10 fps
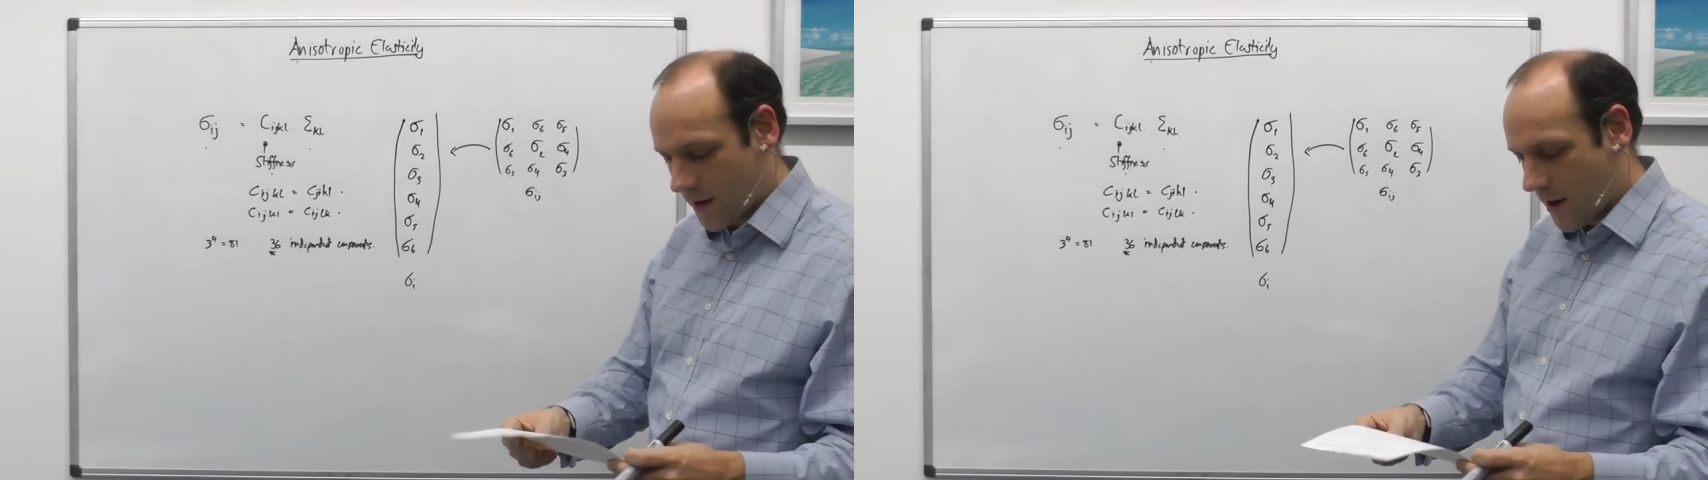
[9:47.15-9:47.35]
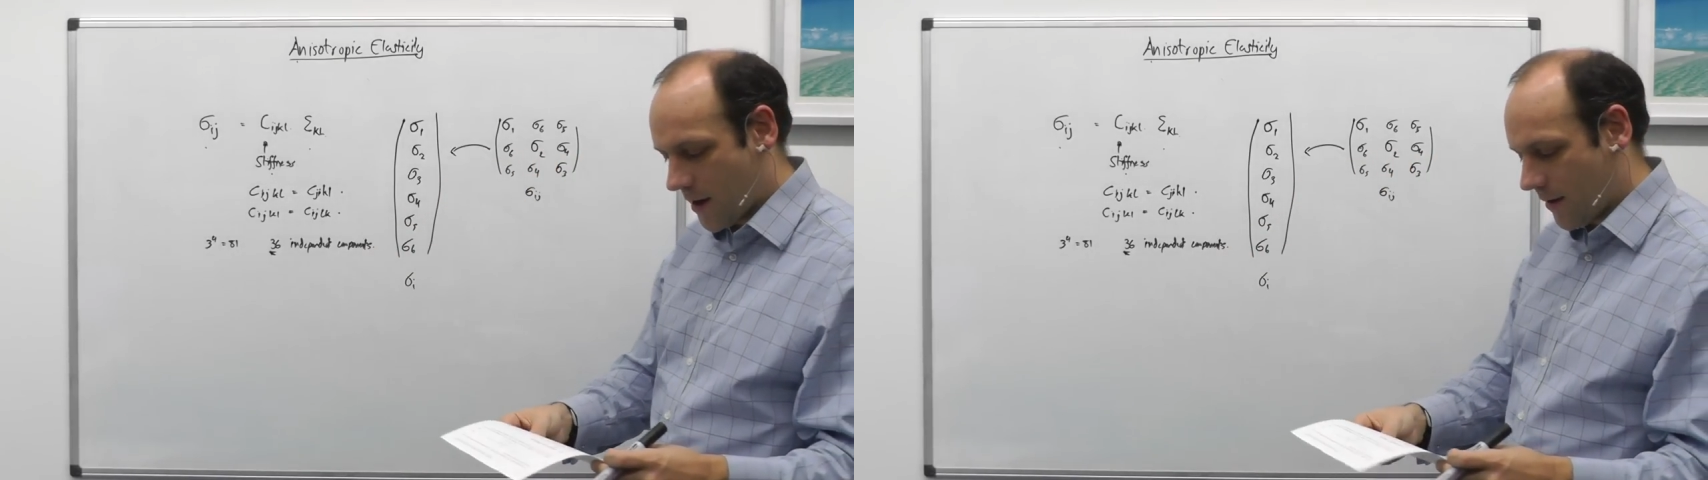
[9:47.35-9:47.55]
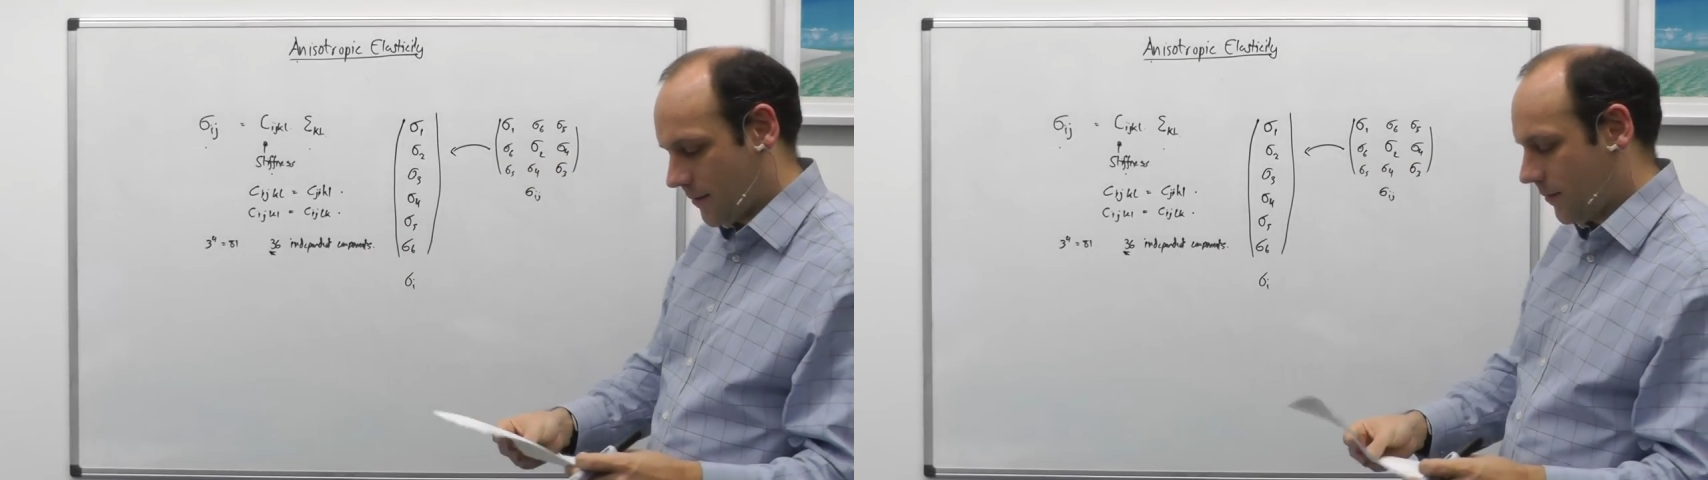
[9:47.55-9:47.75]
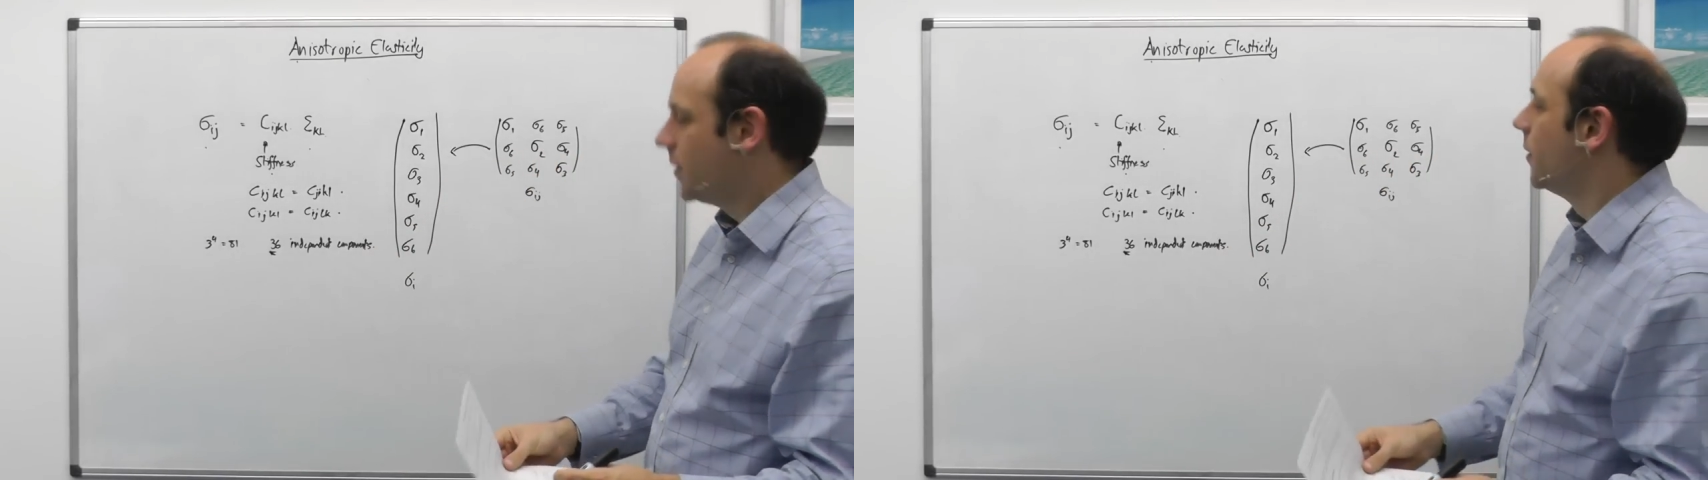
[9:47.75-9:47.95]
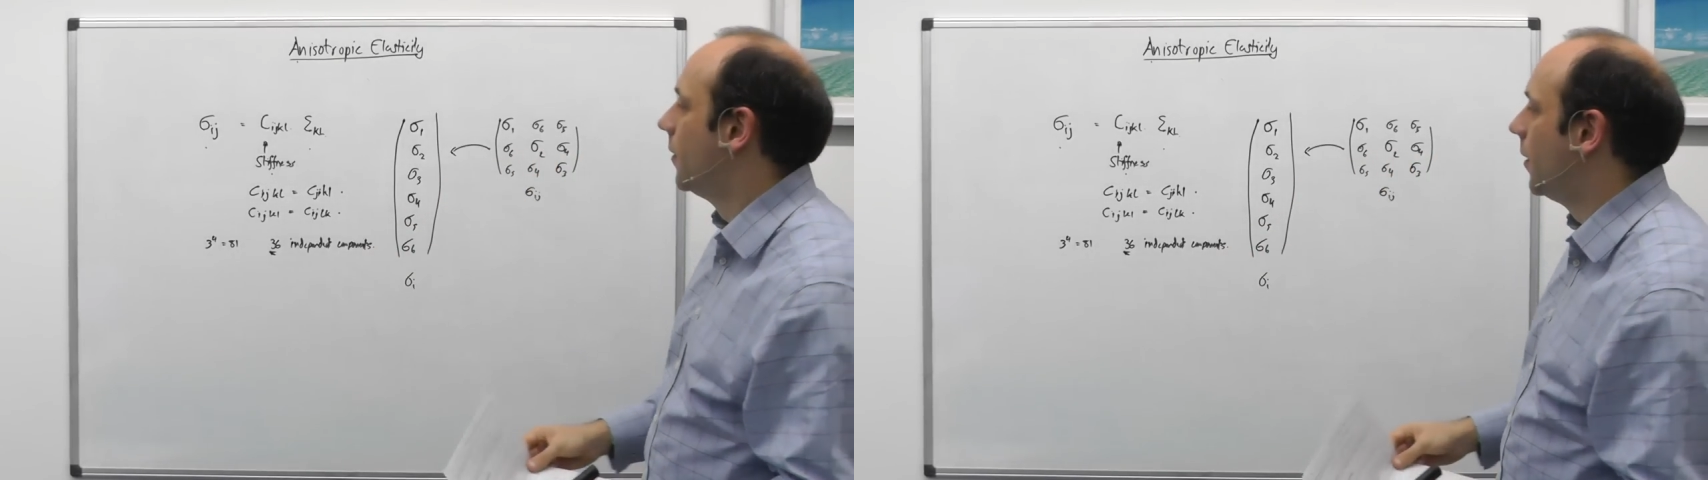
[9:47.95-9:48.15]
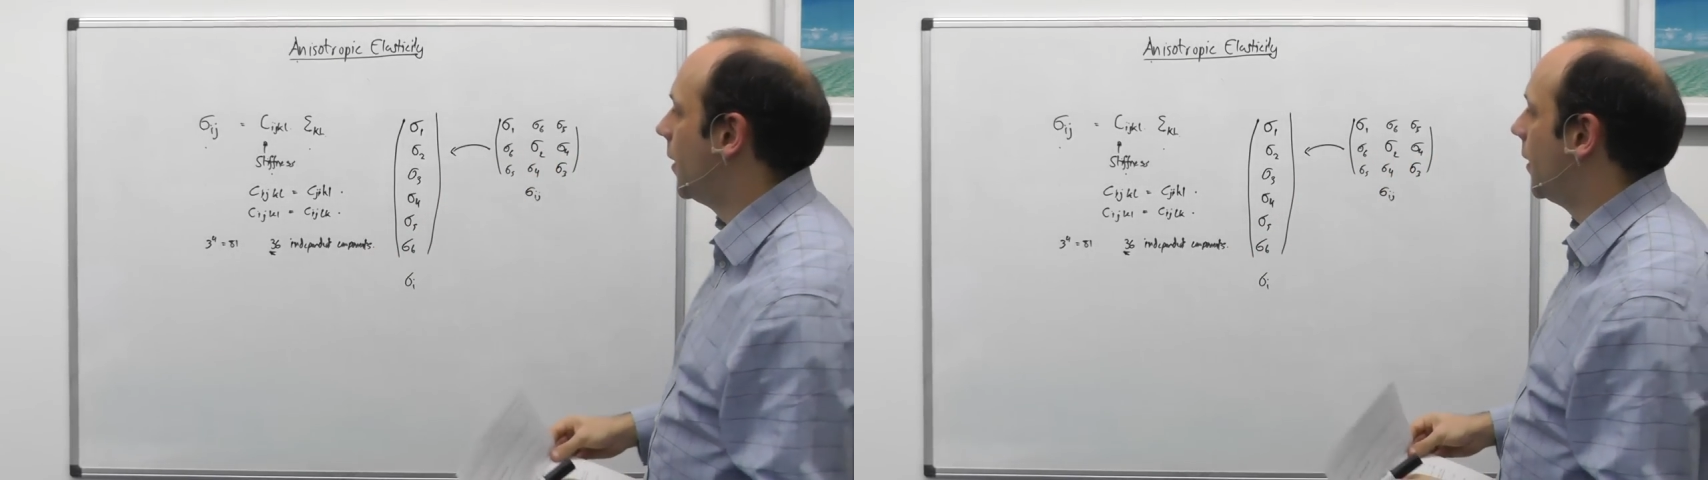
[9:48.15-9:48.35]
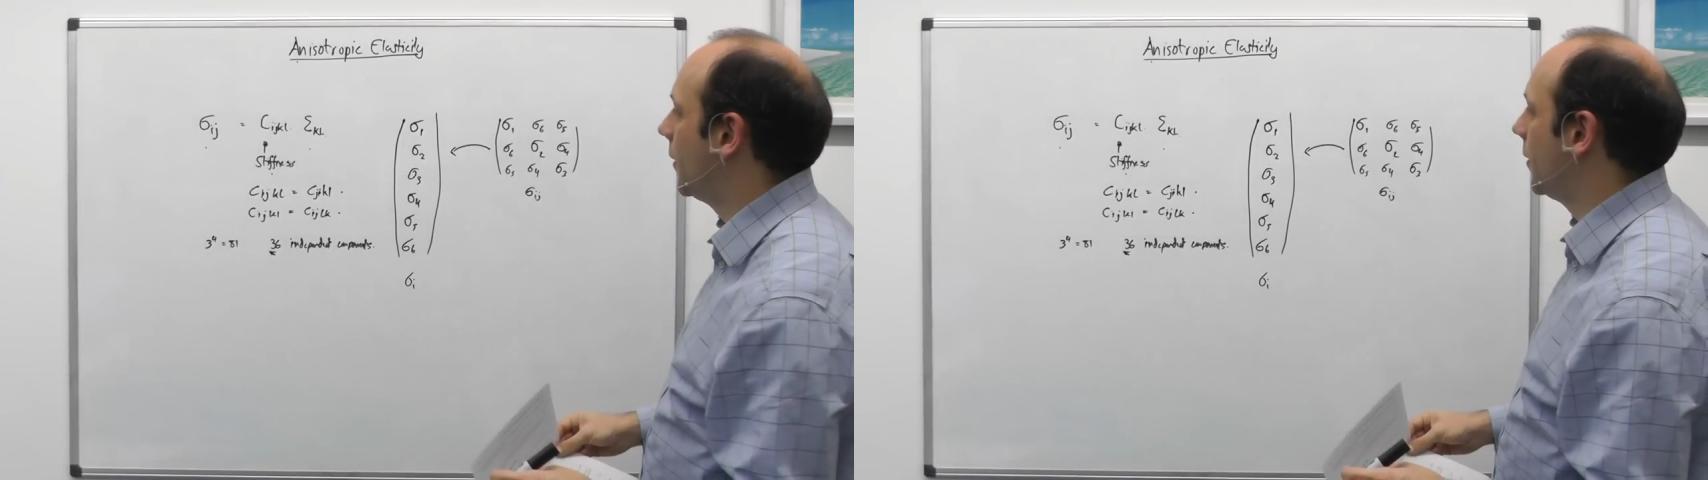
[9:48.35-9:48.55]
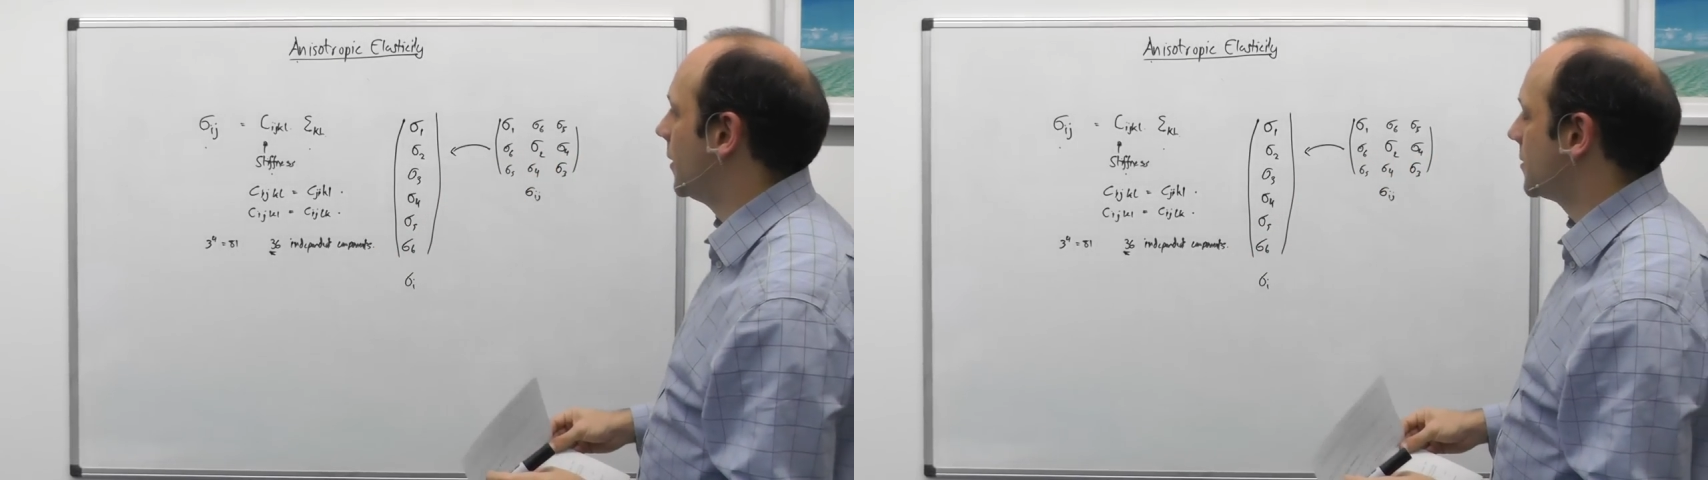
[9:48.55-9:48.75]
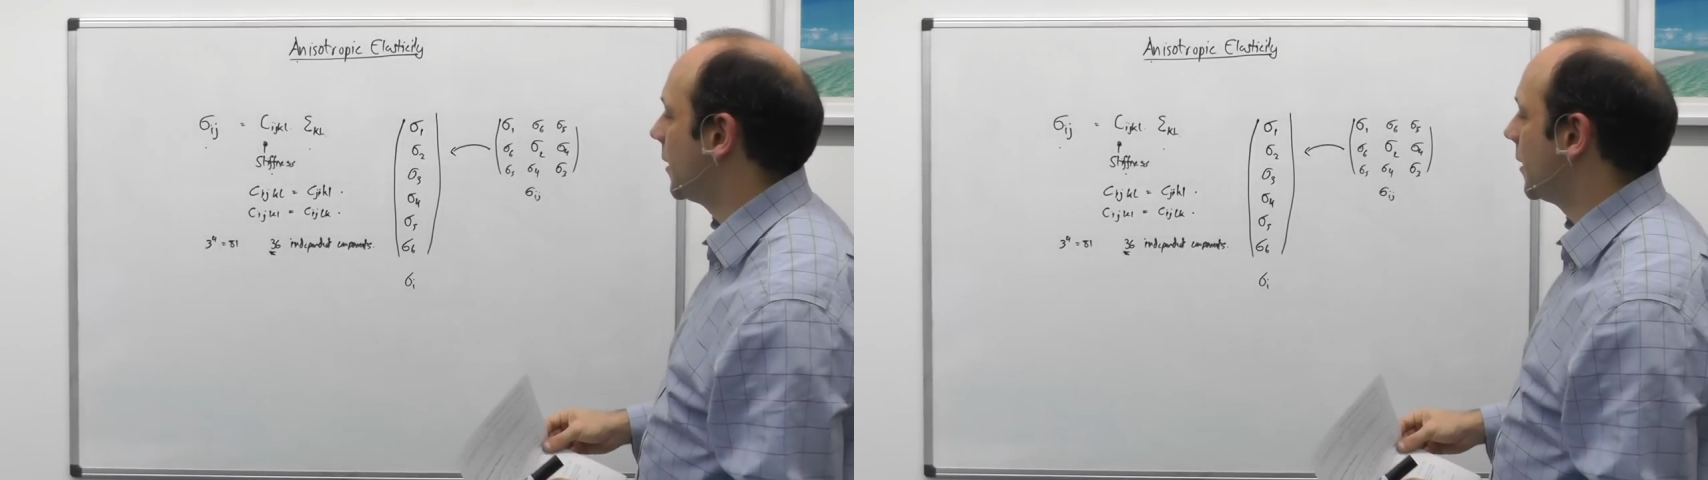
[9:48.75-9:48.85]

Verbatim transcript: this